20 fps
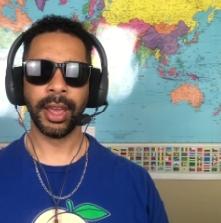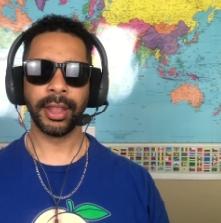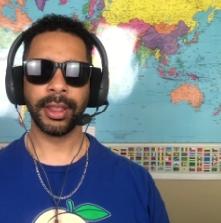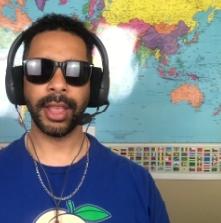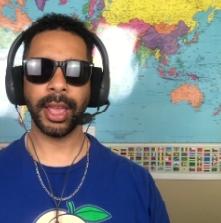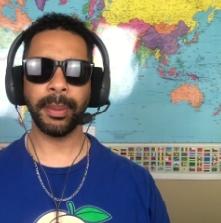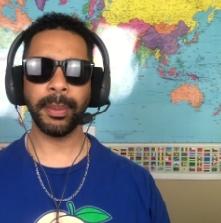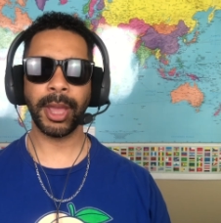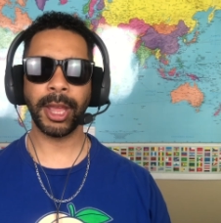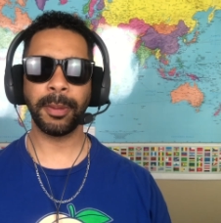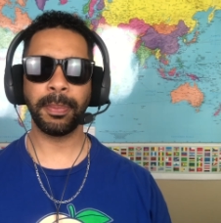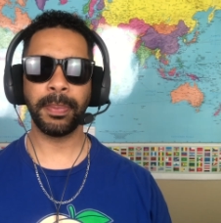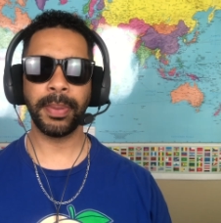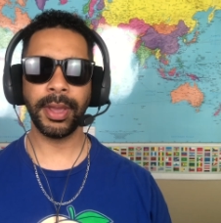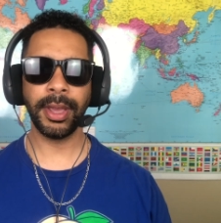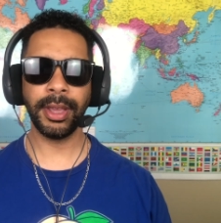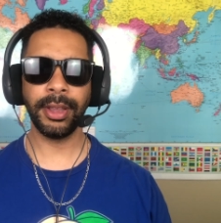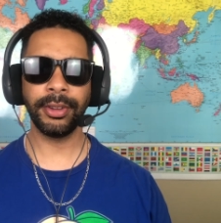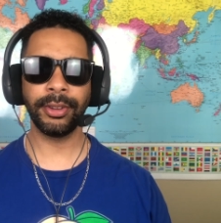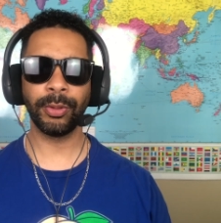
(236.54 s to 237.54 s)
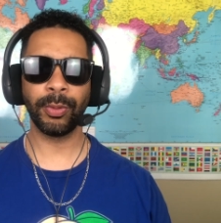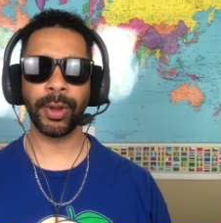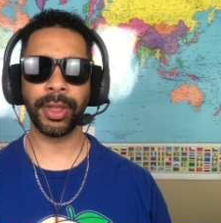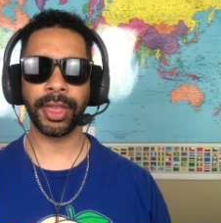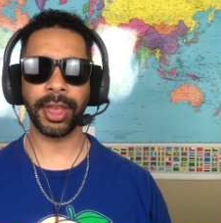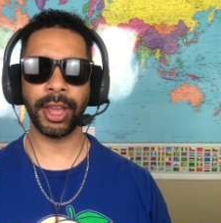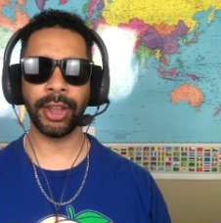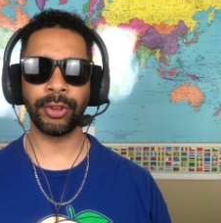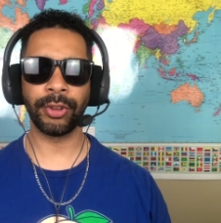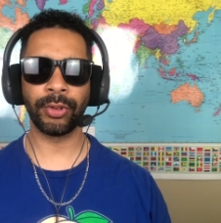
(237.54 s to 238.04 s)
they made peace
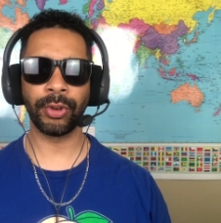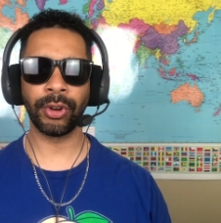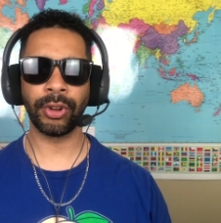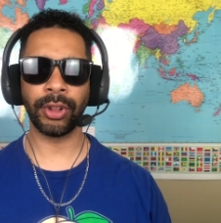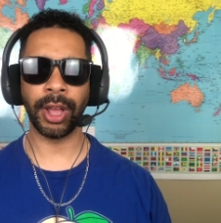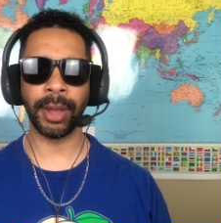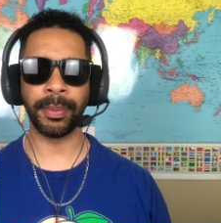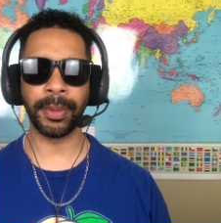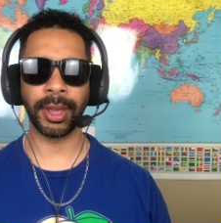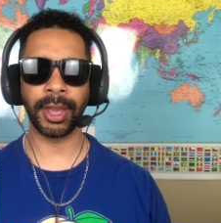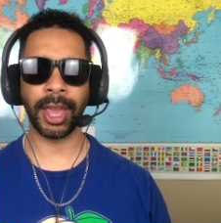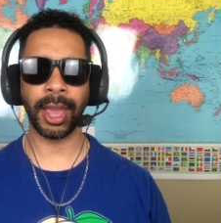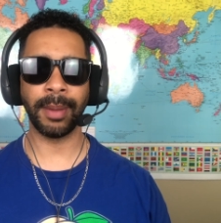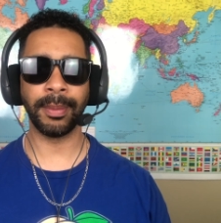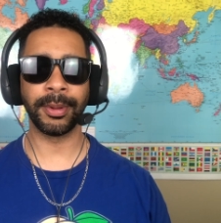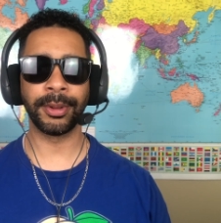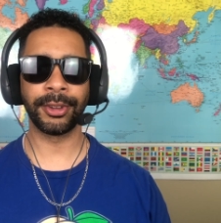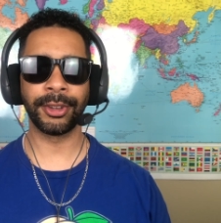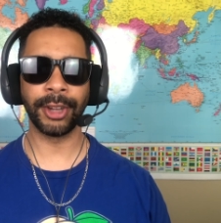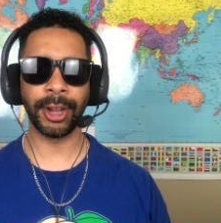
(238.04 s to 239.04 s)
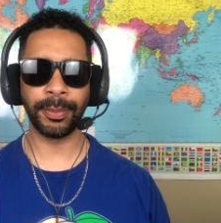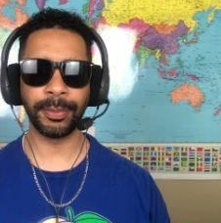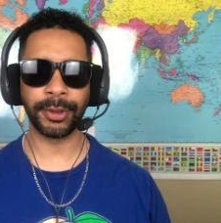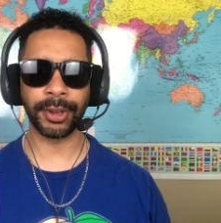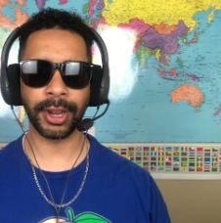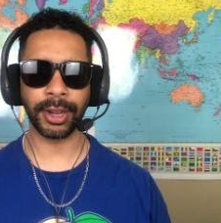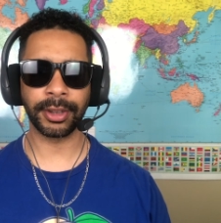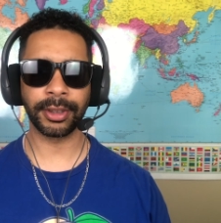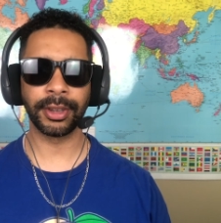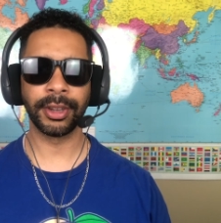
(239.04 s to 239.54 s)
with Israel and became
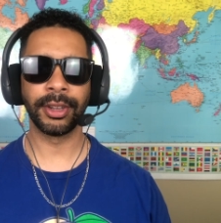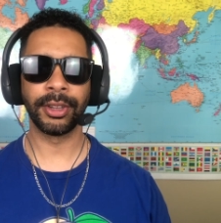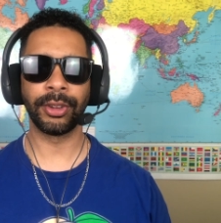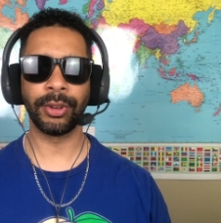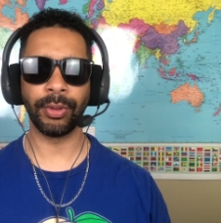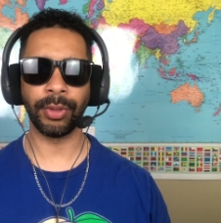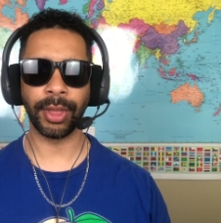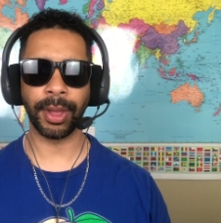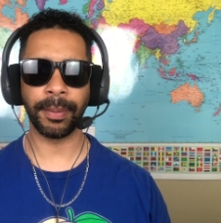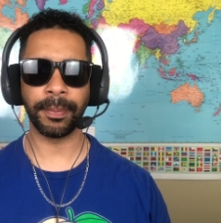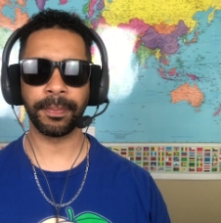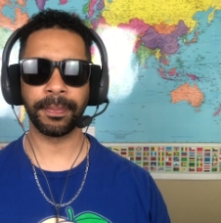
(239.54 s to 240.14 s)
subject to them.